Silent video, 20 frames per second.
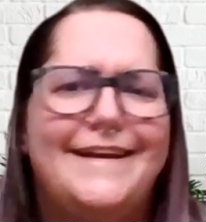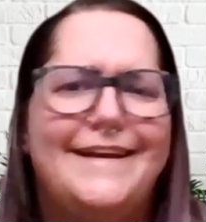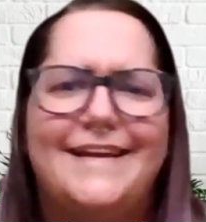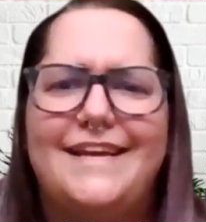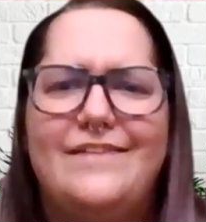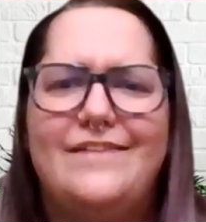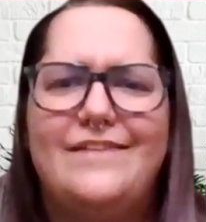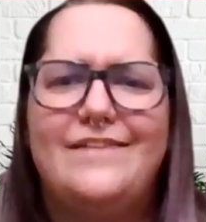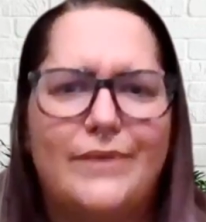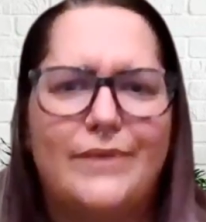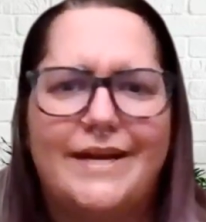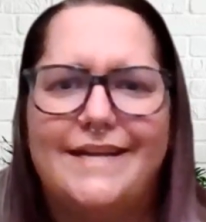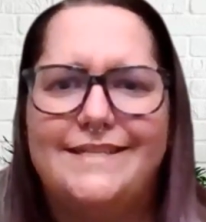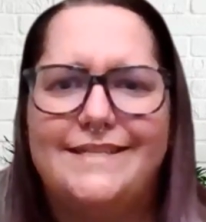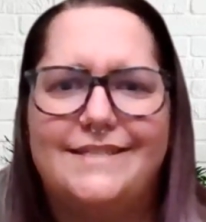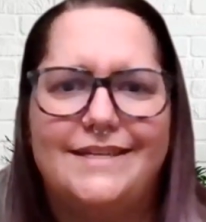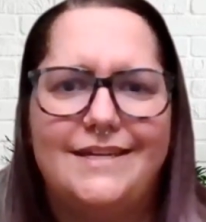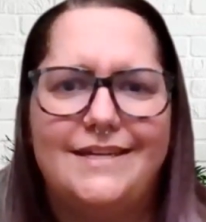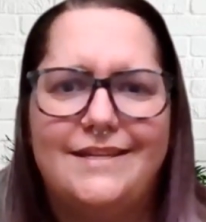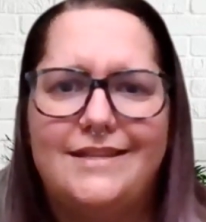even when I
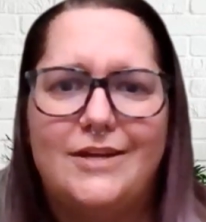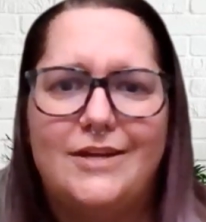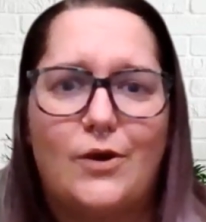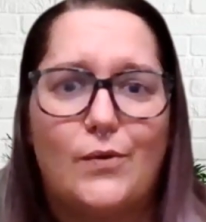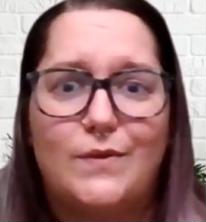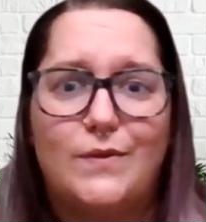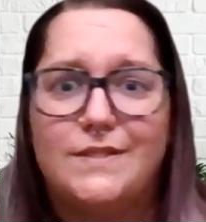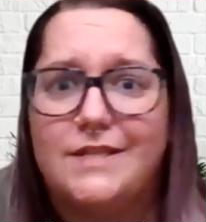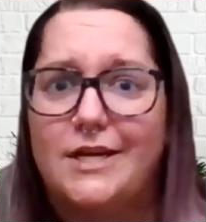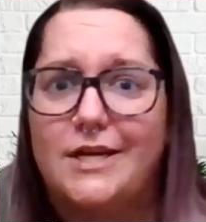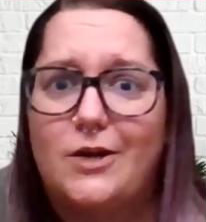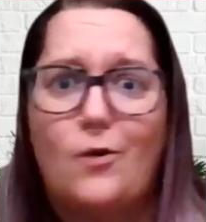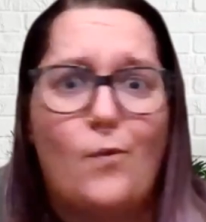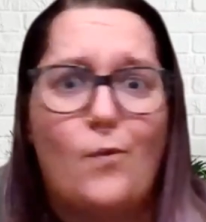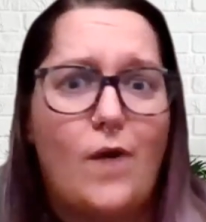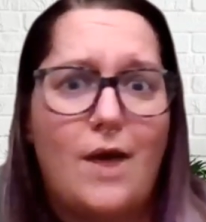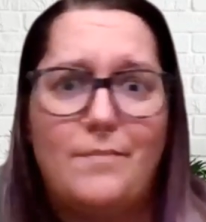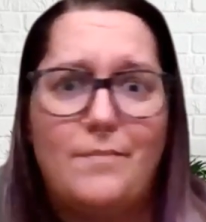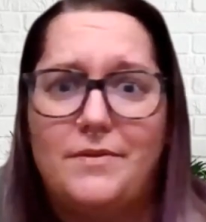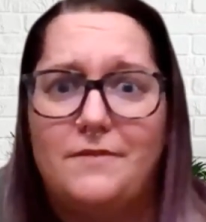did, there was like a
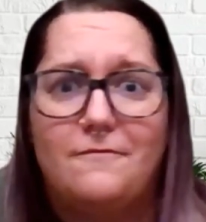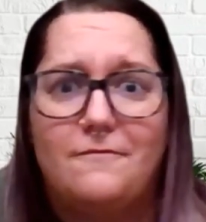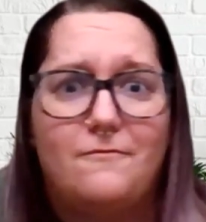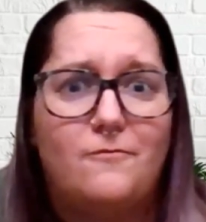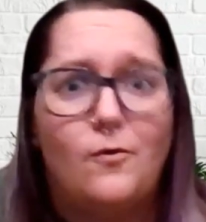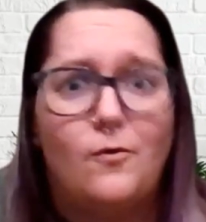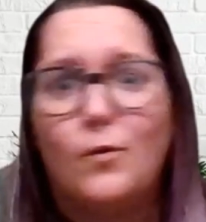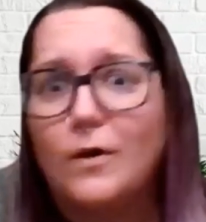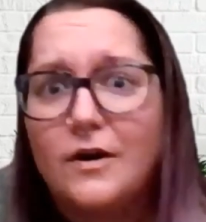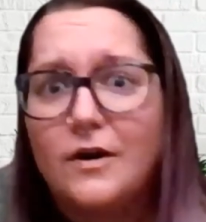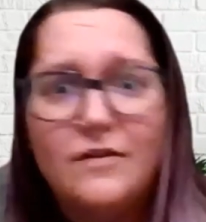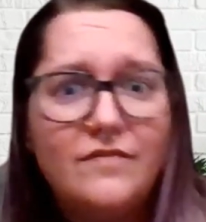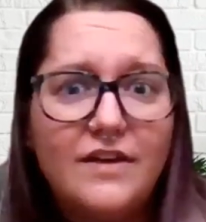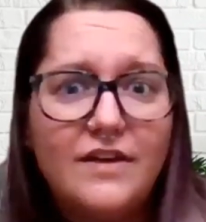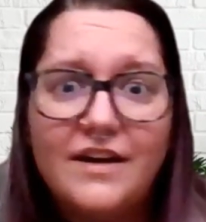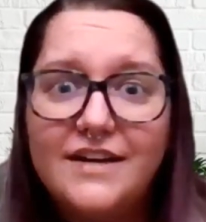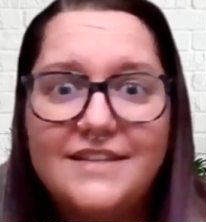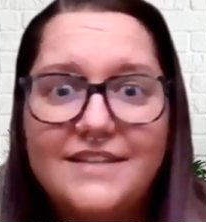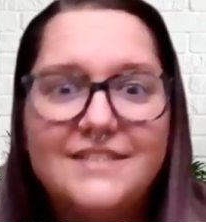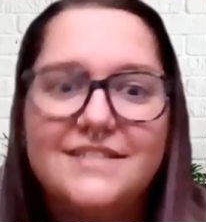whopping 4 of
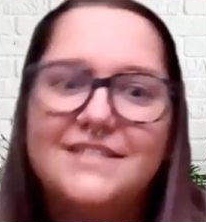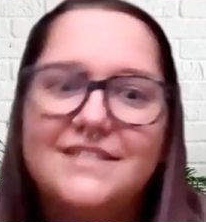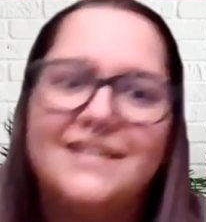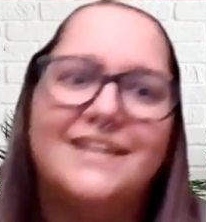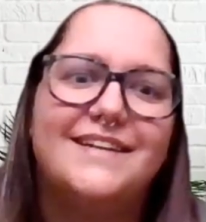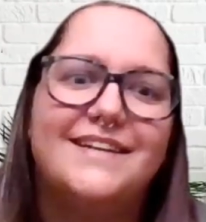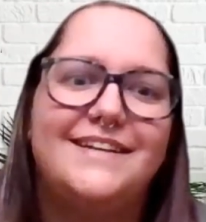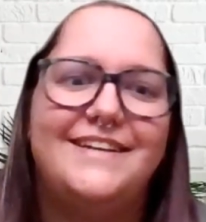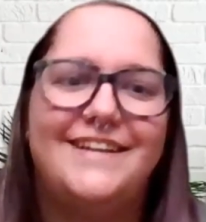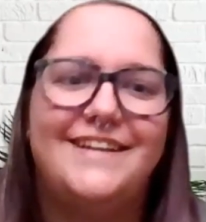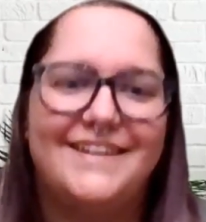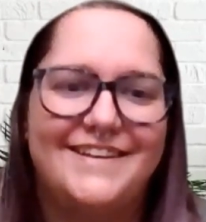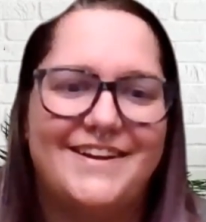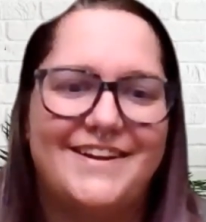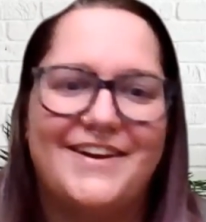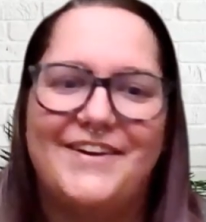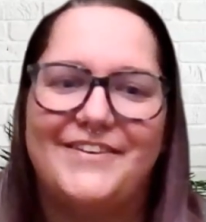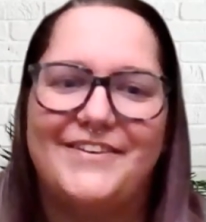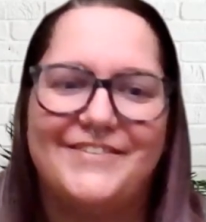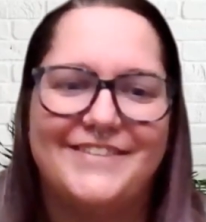us,
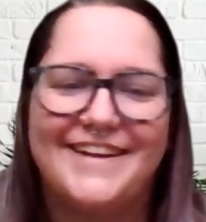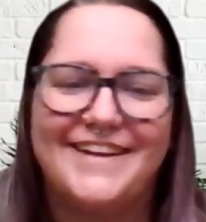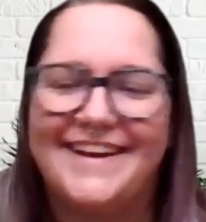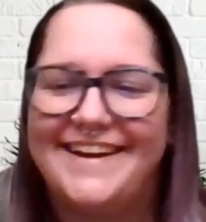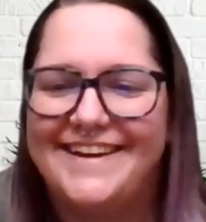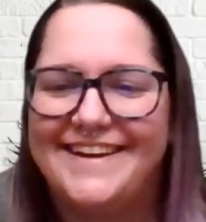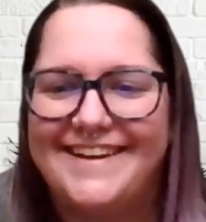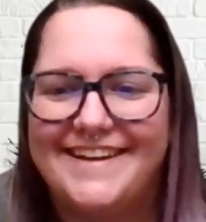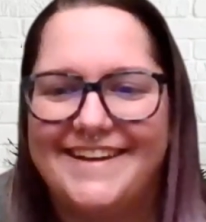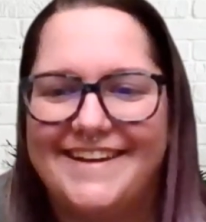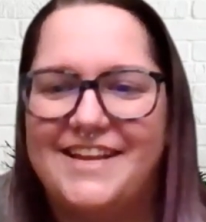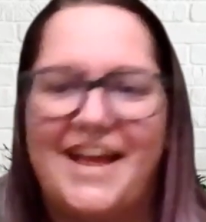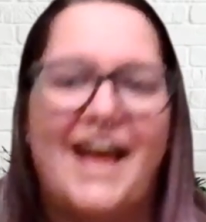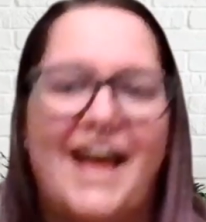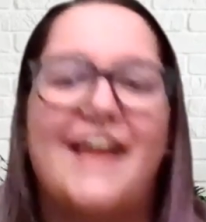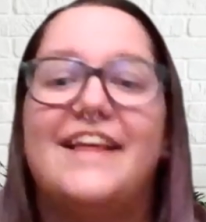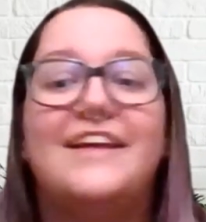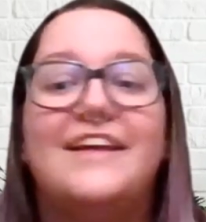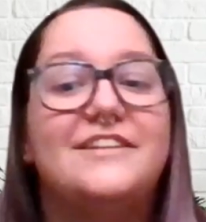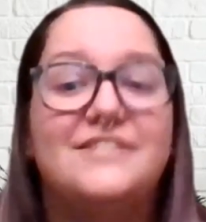like
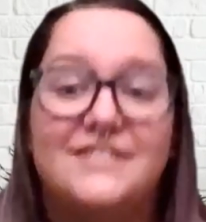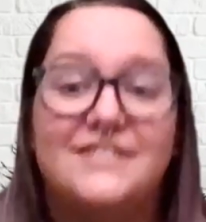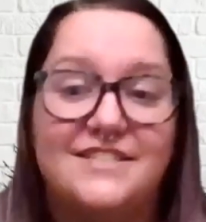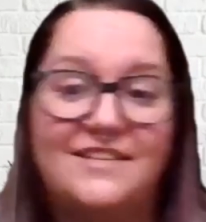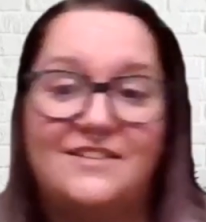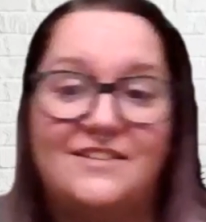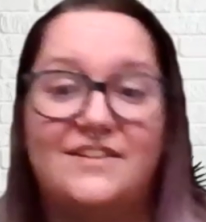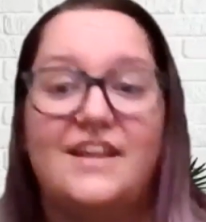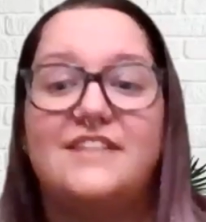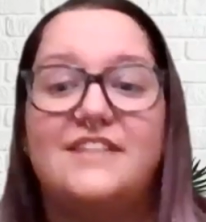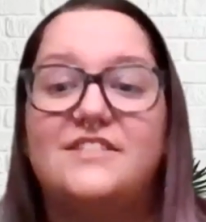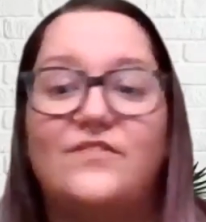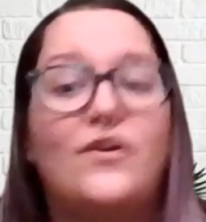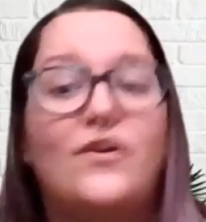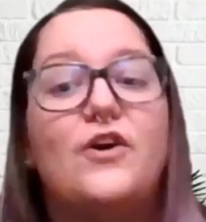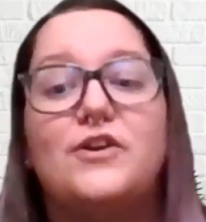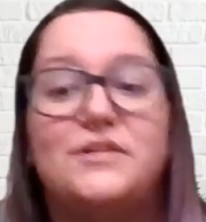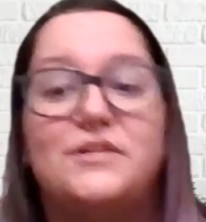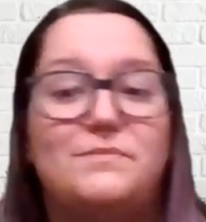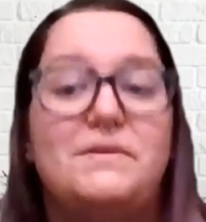as
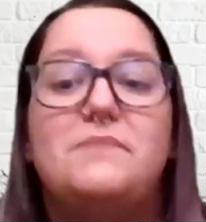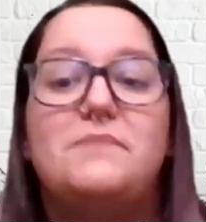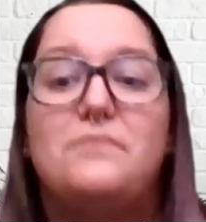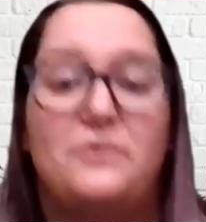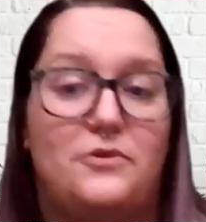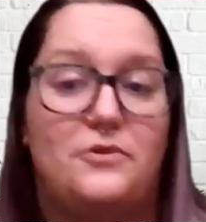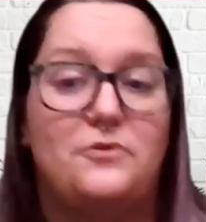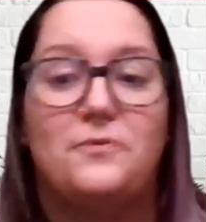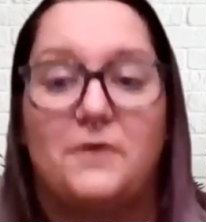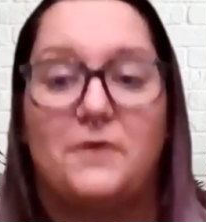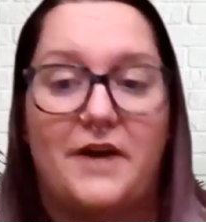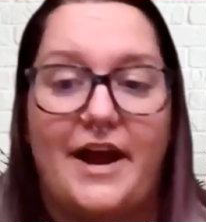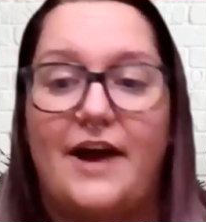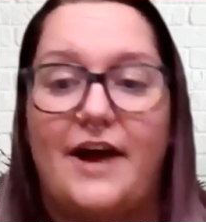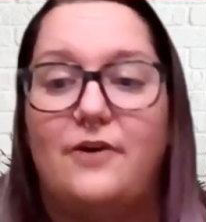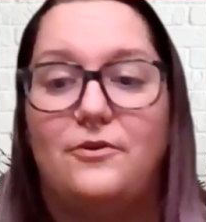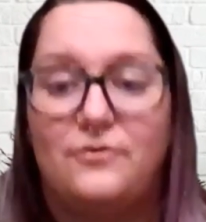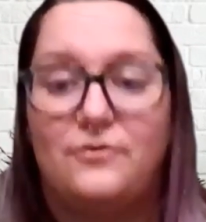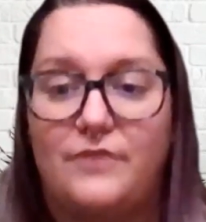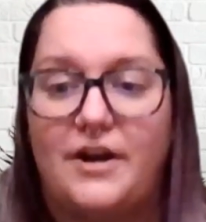far as people who were
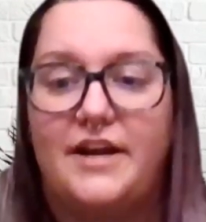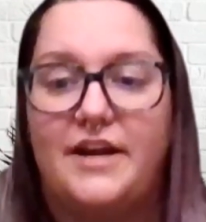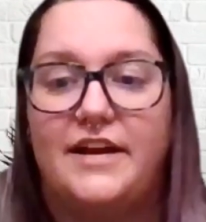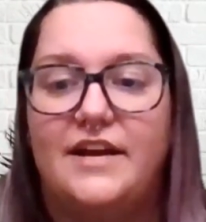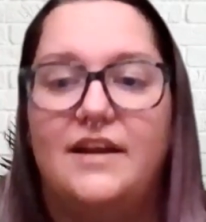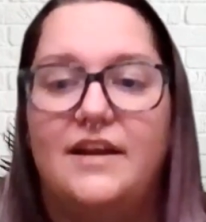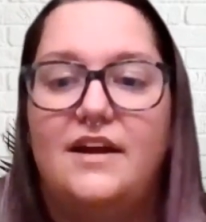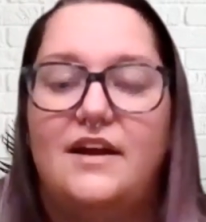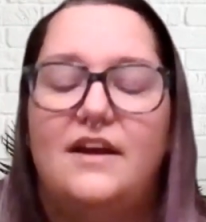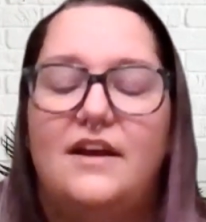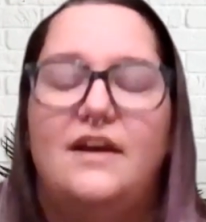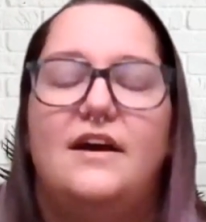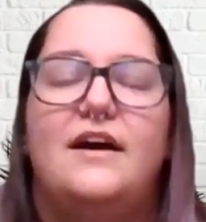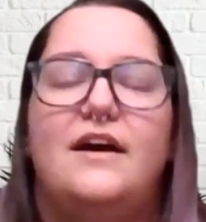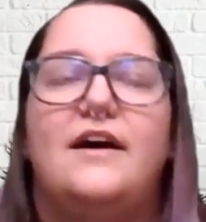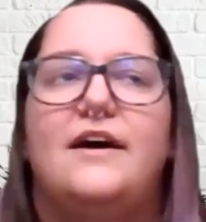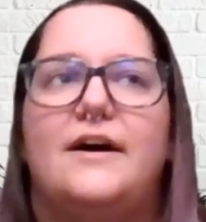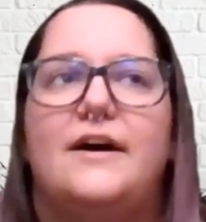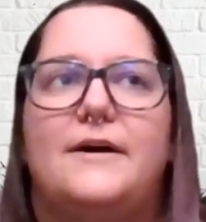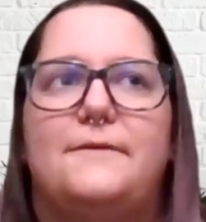out, right?
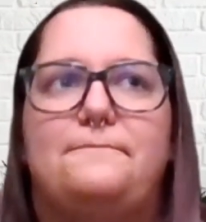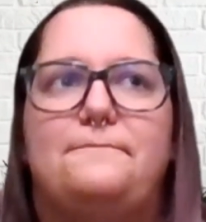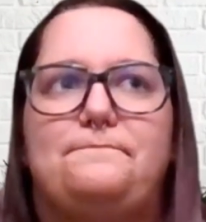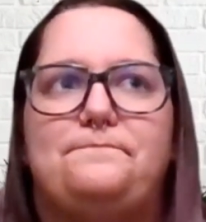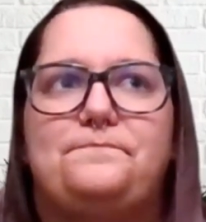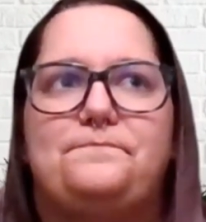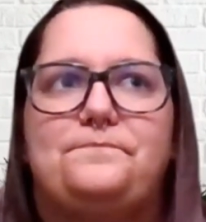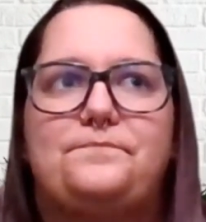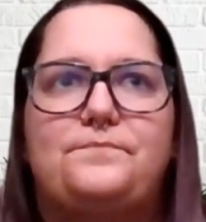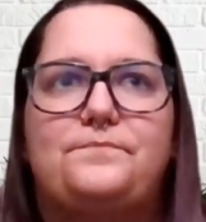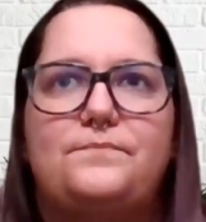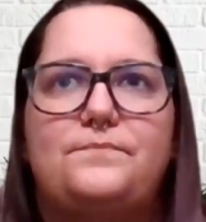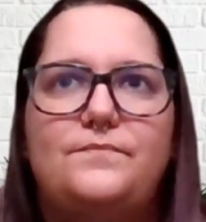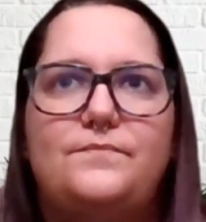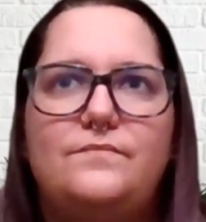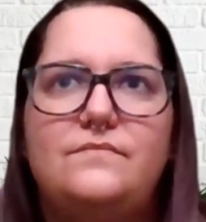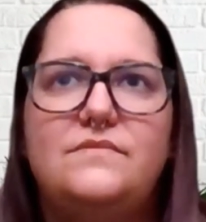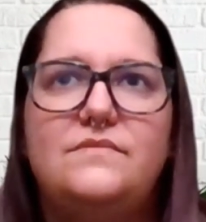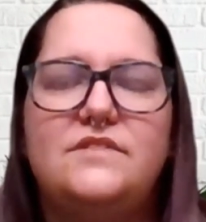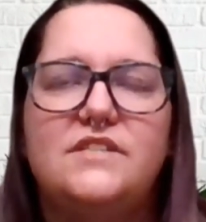Um,
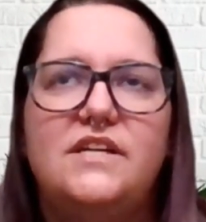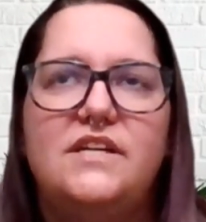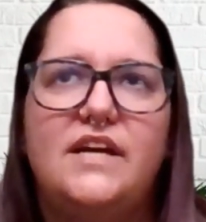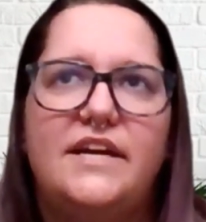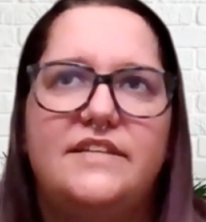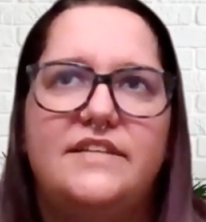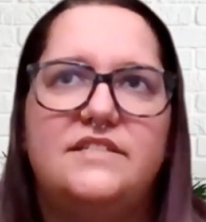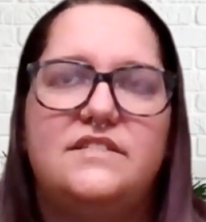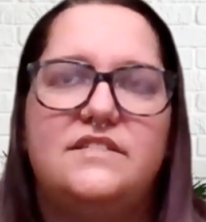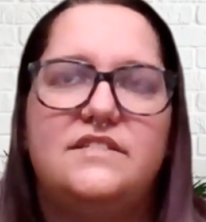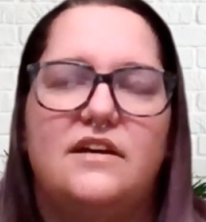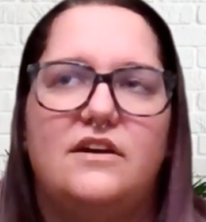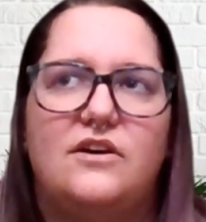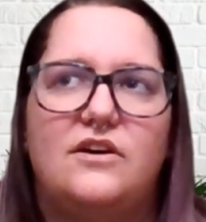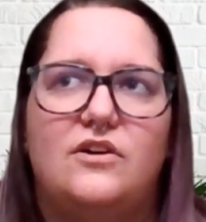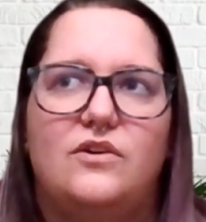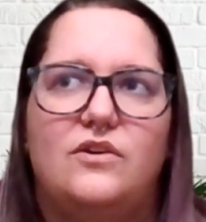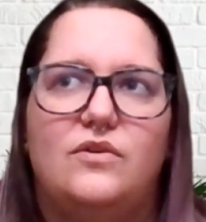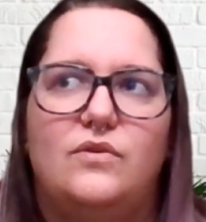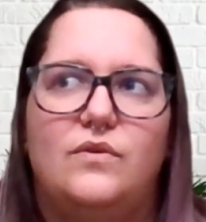and
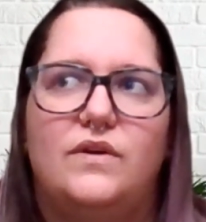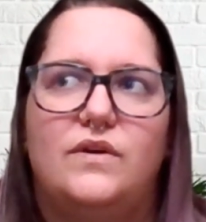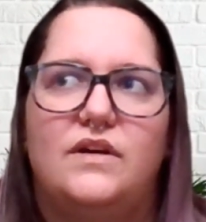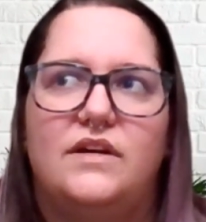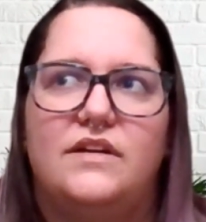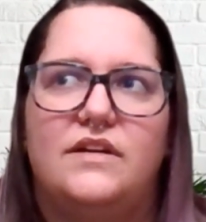so